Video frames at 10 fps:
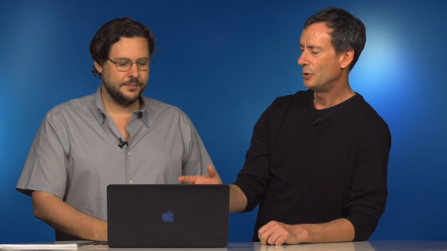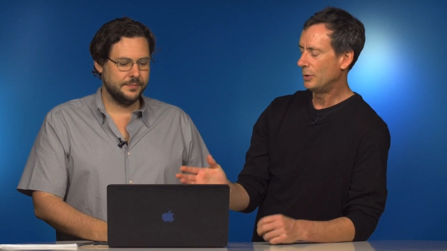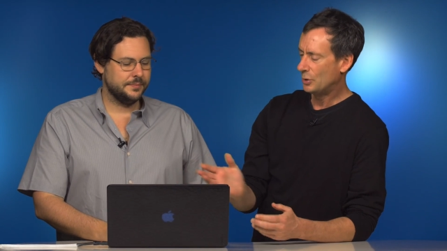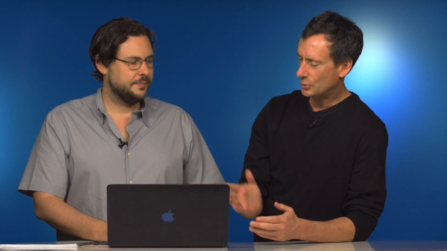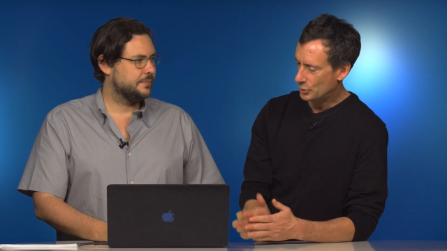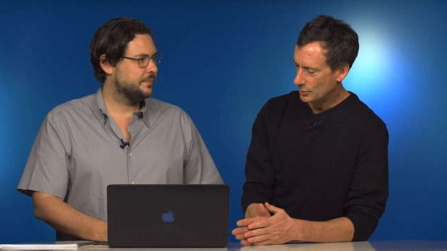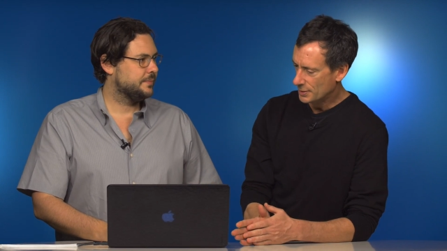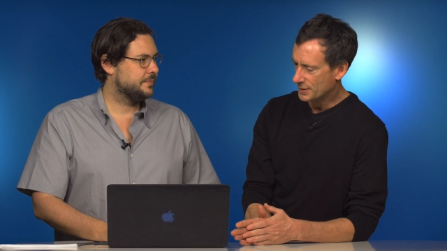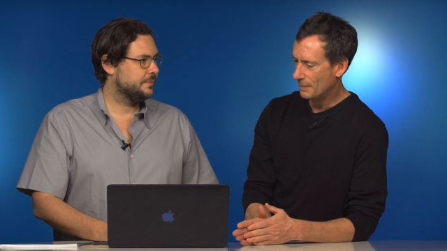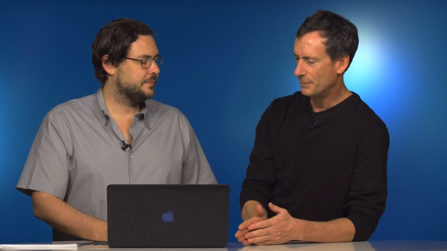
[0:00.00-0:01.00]
Speaker 1: you could do
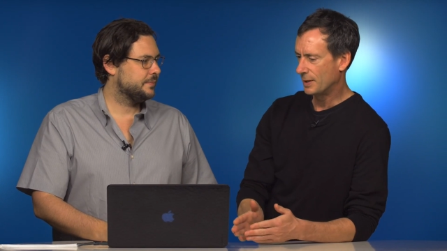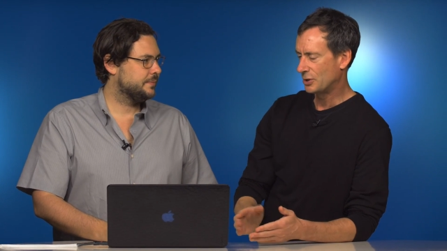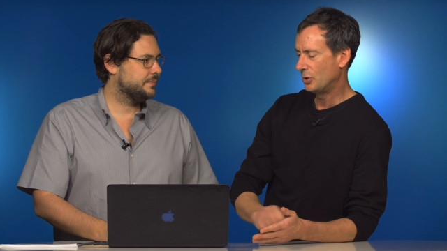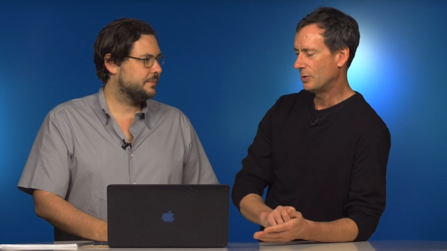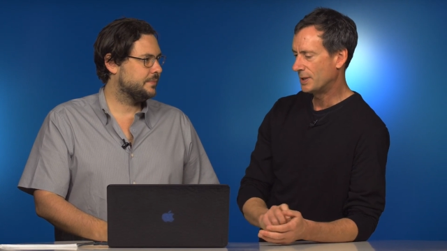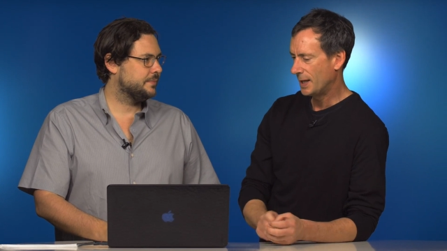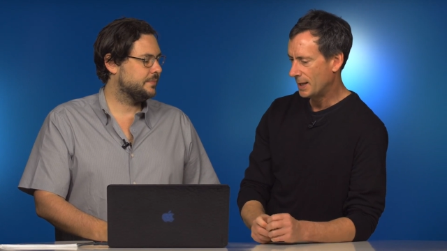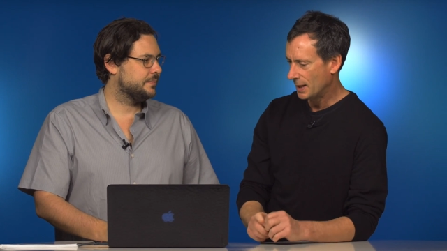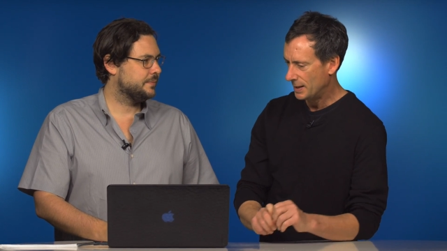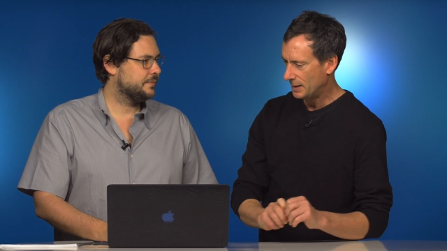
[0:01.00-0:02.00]
your submix, so you could
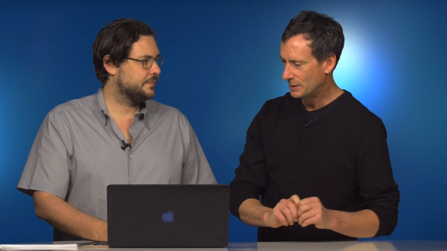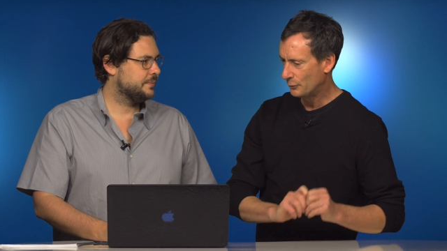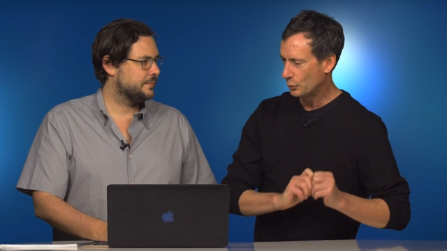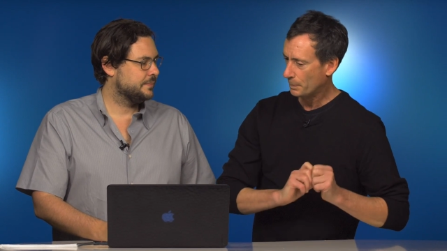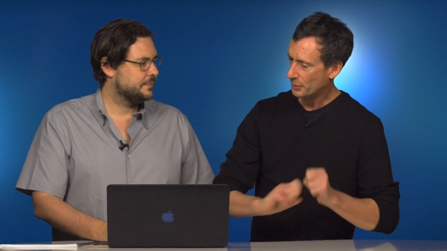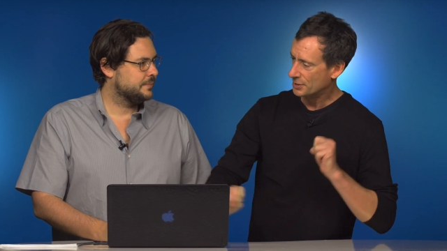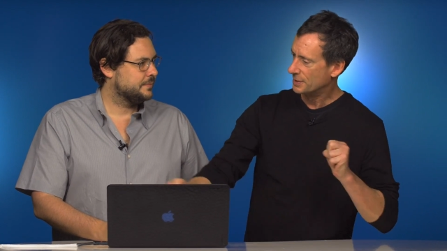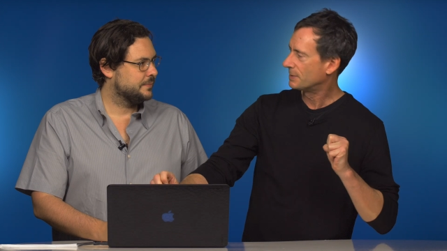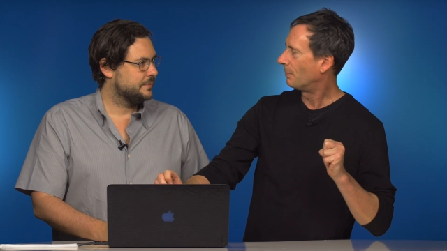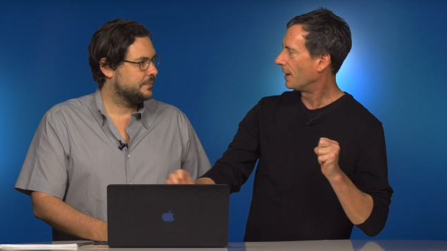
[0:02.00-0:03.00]
take an individual
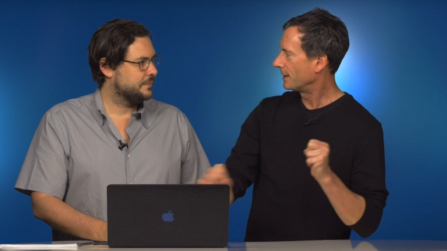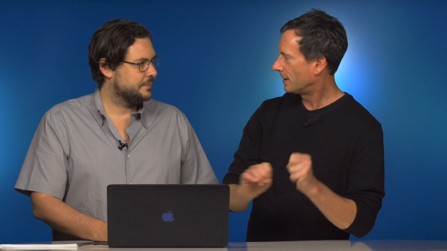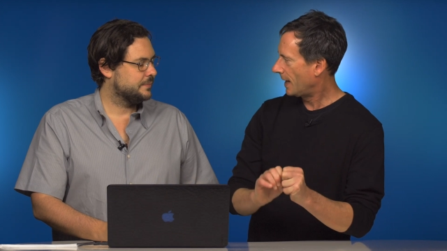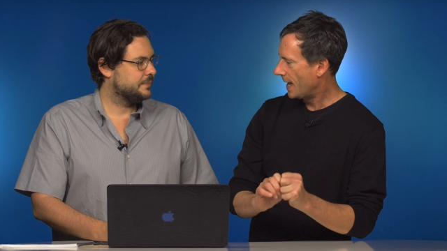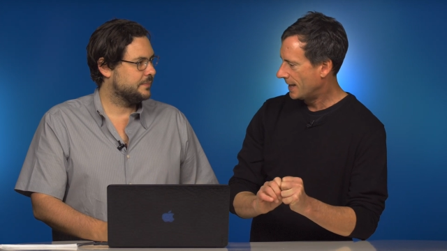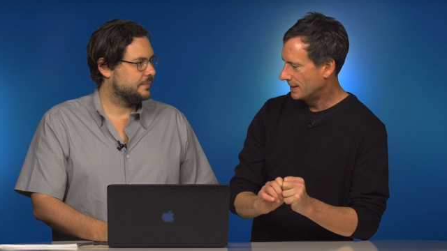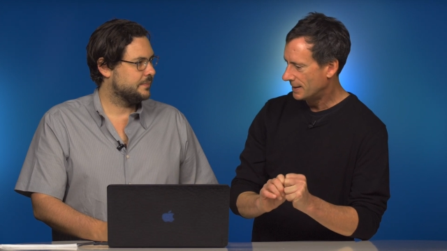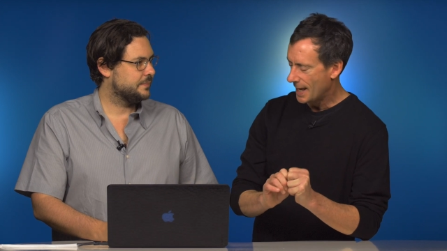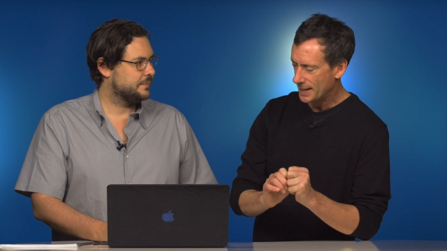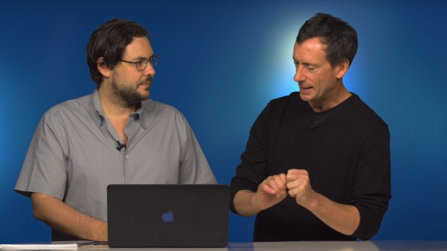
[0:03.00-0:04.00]
person's mic
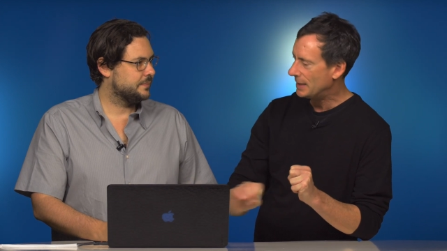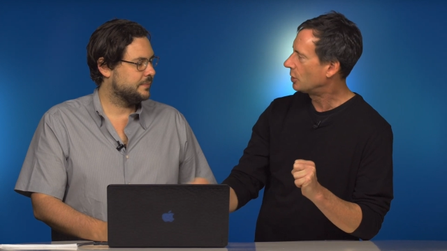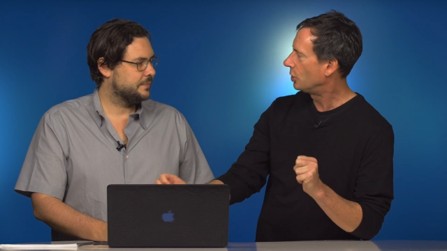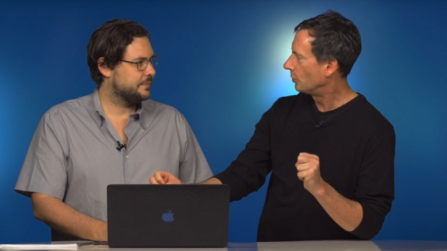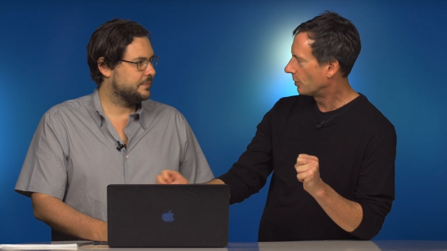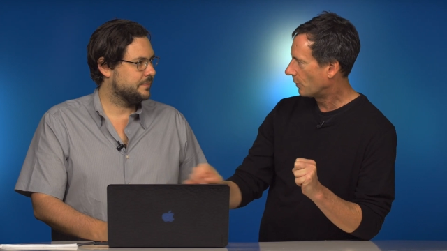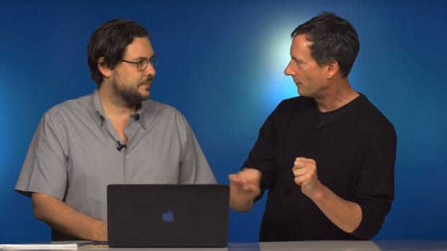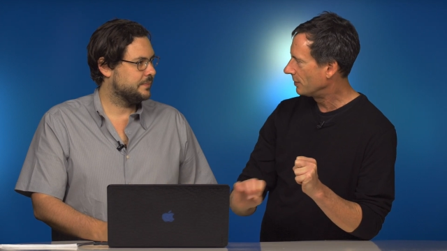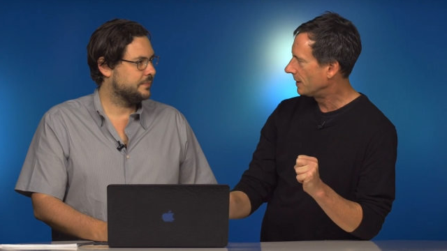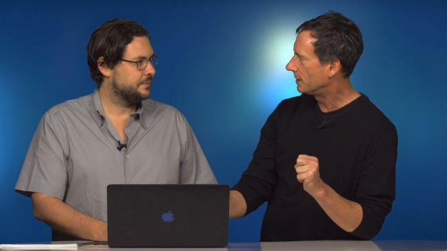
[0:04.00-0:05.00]
and and EQ it,
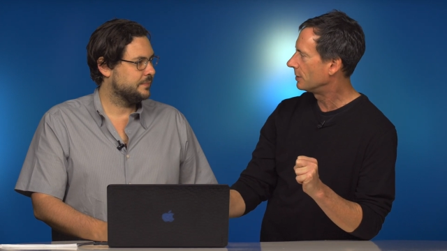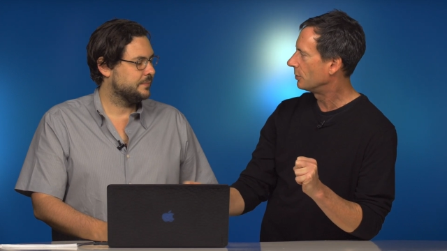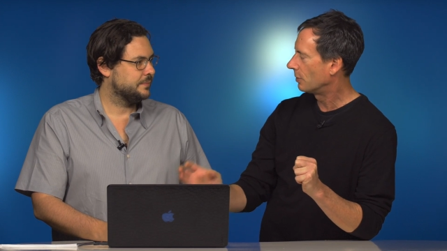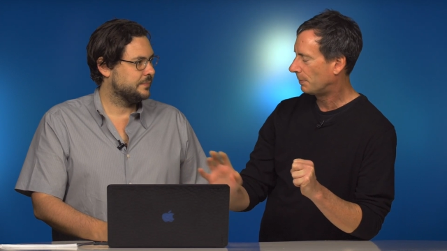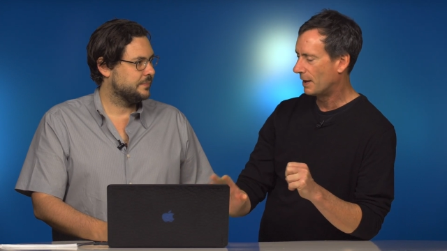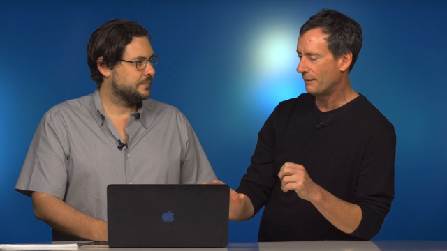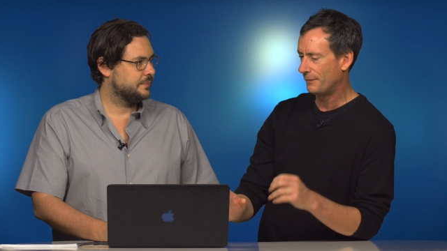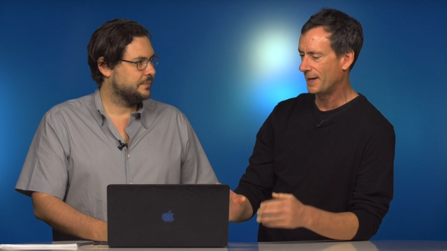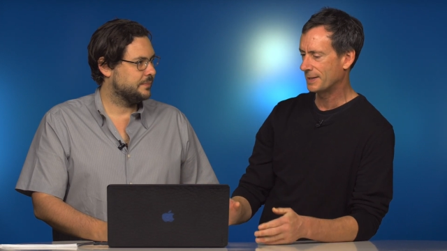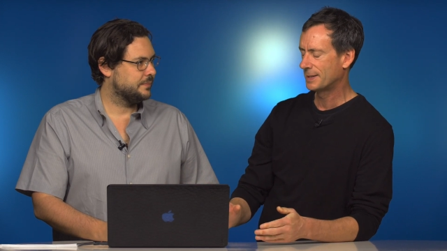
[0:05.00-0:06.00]
whatever you needed to do, apply
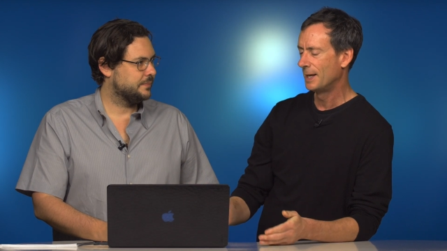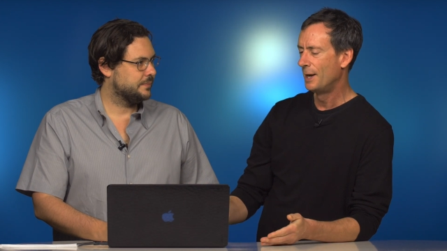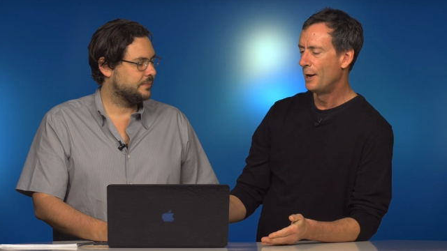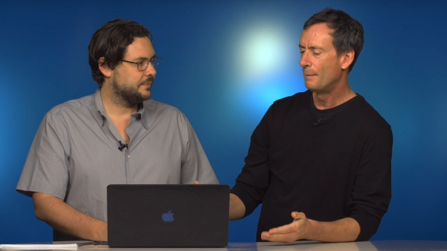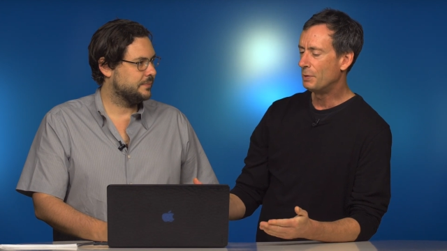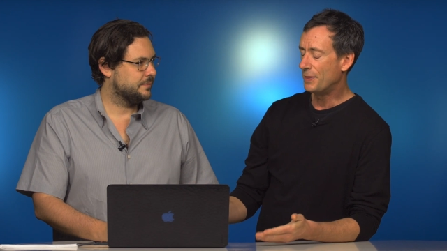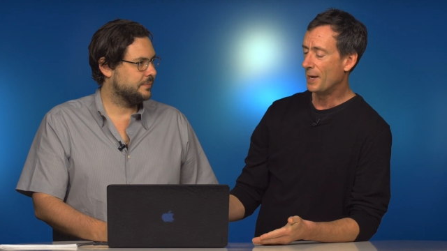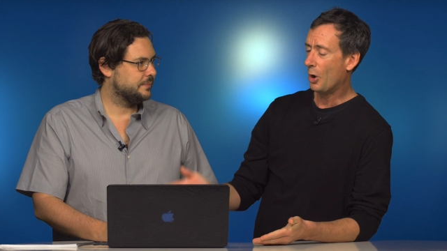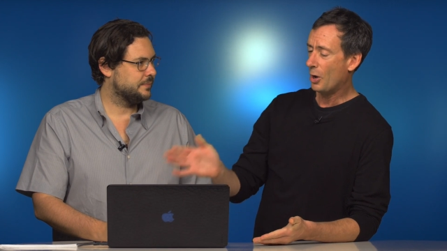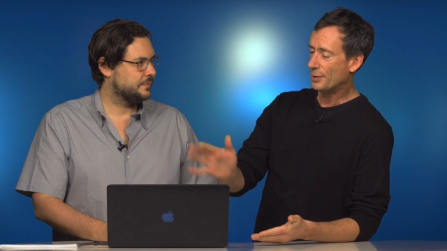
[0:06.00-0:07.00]
effects,
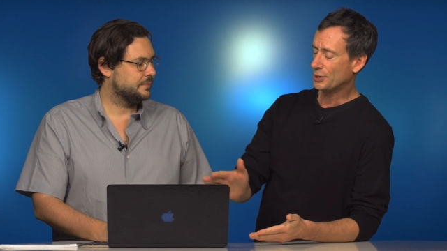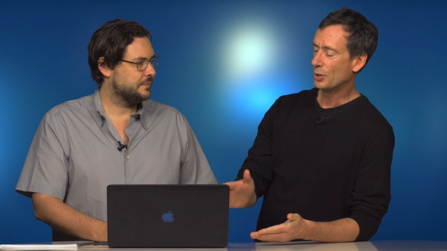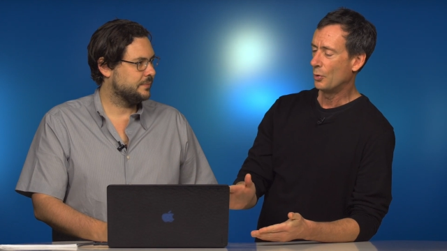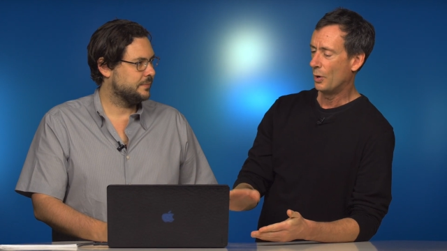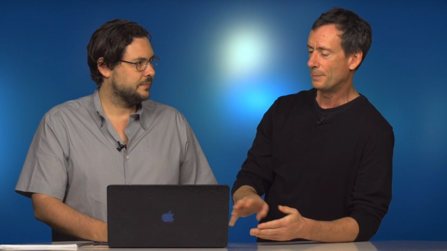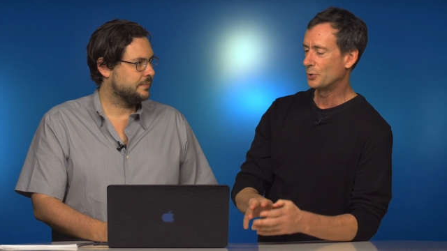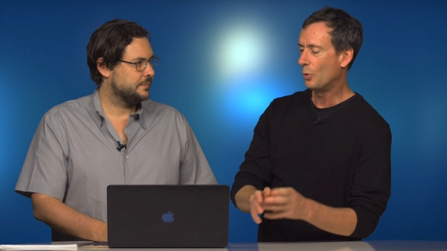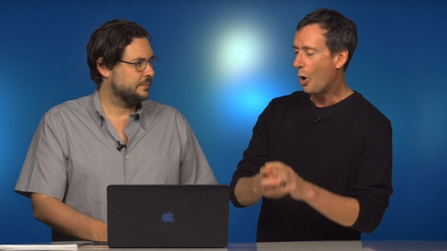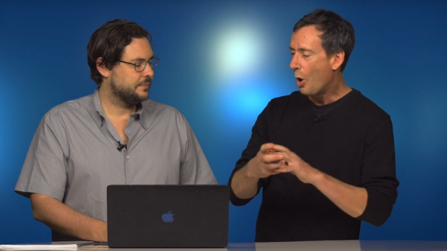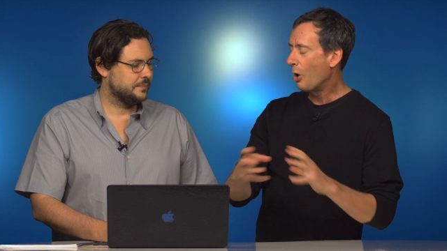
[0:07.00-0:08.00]
but then also go up
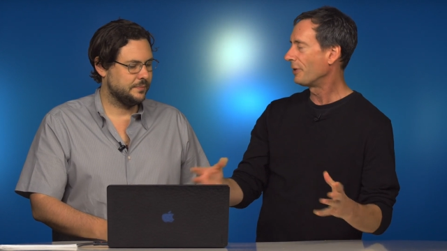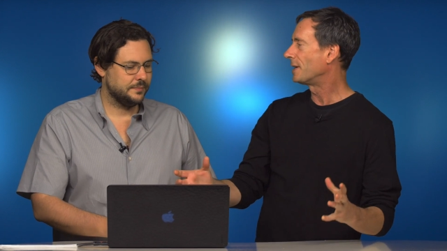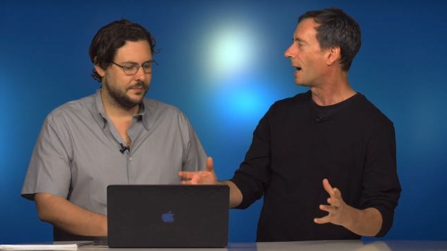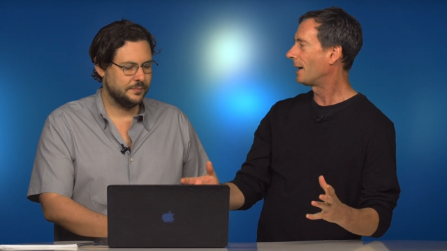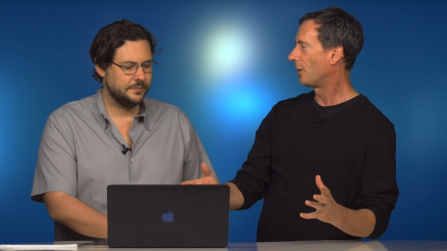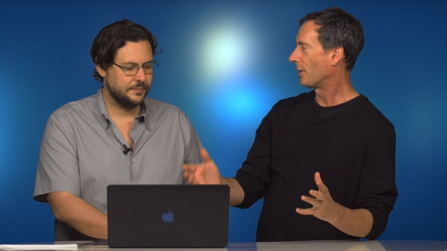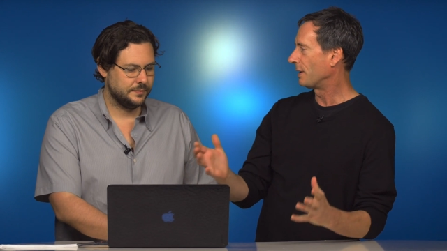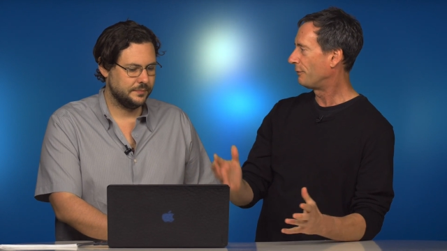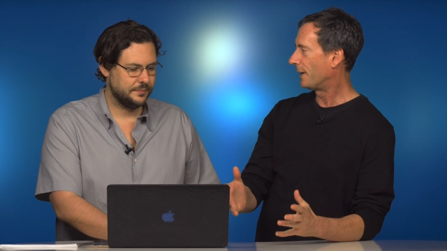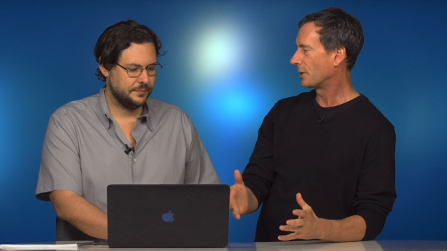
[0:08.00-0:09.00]
to all the
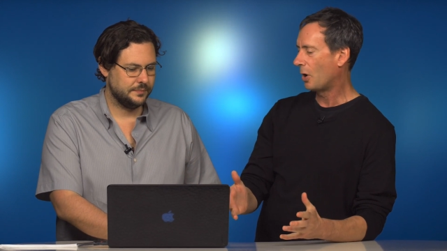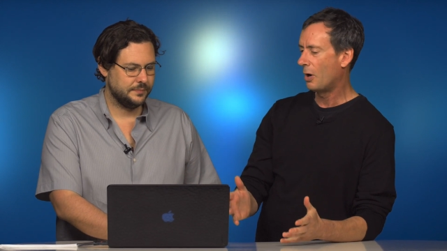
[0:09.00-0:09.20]
dialogue and affect